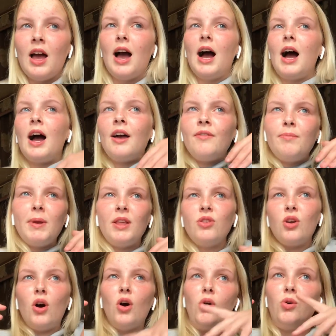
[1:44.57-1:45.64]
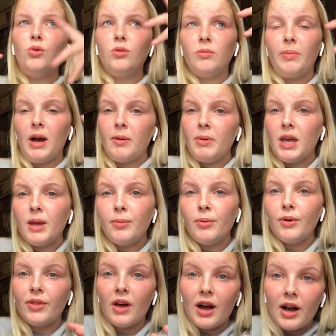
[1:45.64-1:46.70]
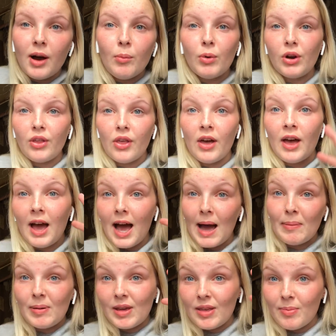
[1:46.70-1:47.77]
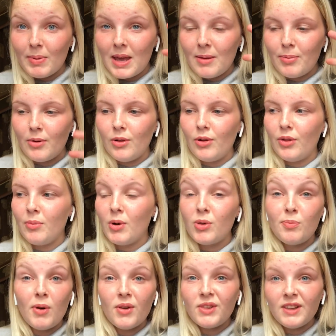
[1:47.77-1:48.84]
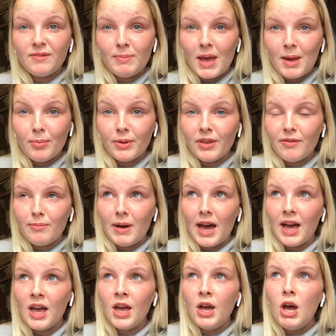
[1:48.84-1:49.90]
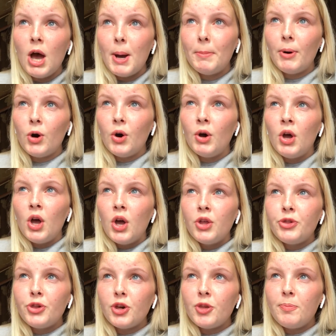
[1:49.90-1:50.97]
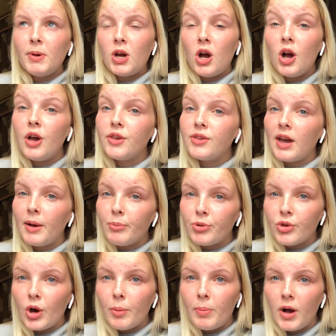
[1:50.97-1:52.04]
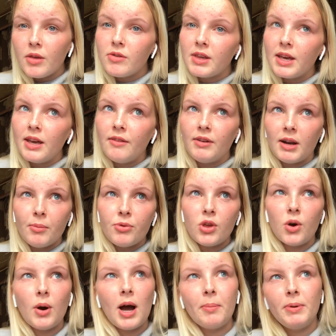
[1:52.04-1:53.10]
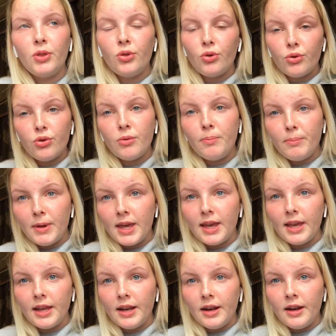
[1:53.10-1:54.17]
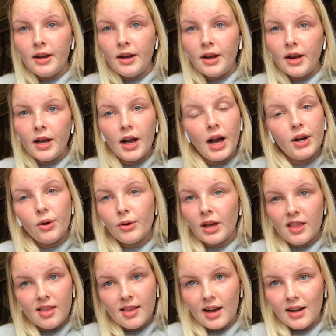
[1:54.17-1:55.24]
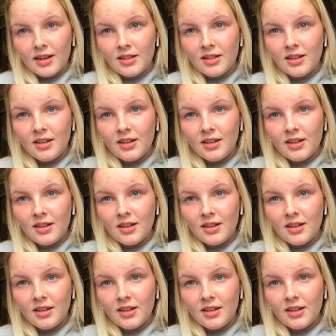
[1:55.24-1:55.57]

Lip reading: I've been told by people that I'm one of the happiest people or the most positive people they've met, but just because I'm so positive and I'm so happy doesn't mean I don't get sad.